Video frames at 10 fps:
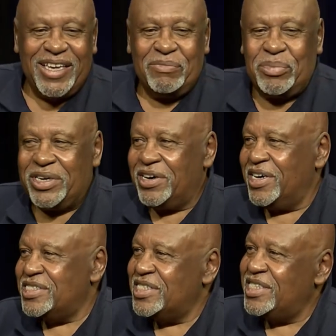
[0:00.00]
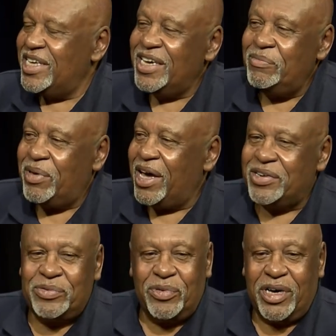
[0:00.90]
because the thing about
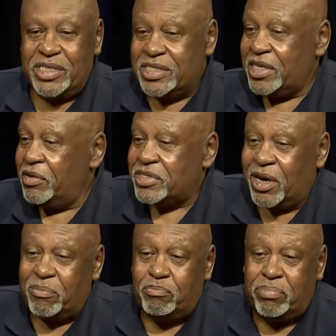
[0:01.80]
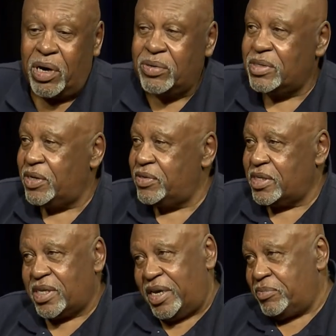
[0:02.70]
it was there was a boatload of
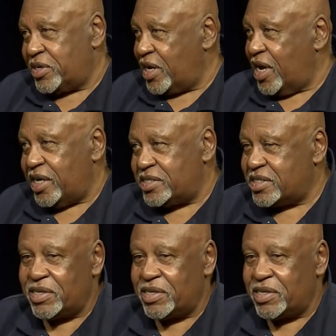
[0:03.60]
labor guys.